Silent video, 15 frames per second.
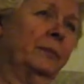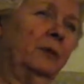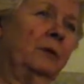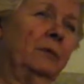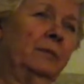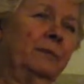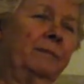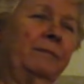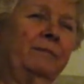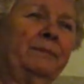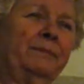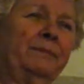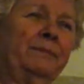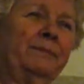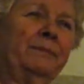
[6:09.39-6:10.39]

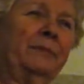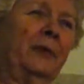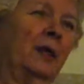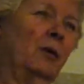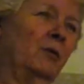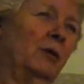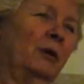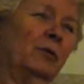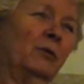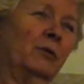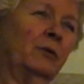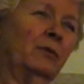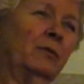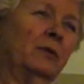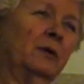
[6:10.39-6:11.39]
I don't
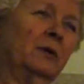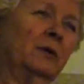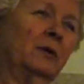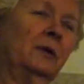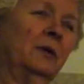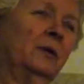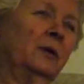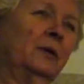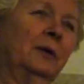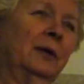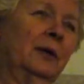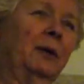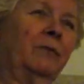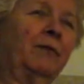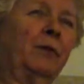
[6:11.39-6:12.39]
know
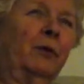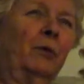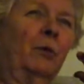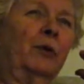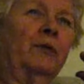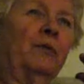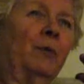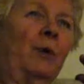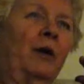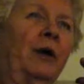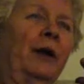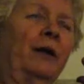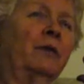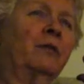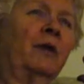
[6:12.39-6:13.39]
how far it was from our
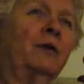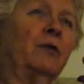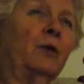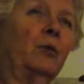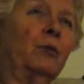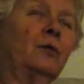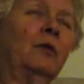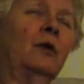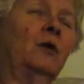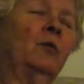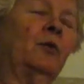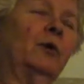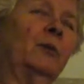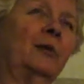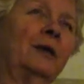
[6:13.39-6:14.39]
house. I thought it was a
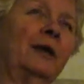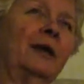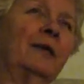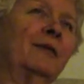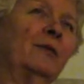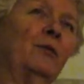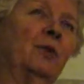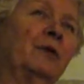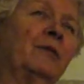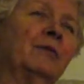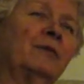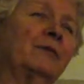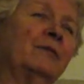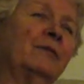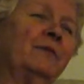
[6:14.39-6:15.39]
long way, but I guess it
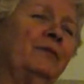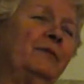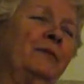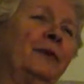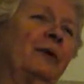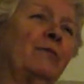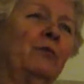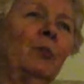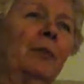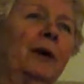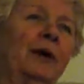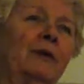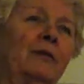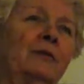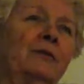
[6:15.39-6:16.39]
was several
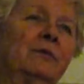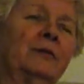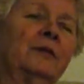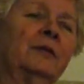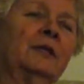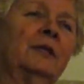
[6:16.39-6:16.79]
miles.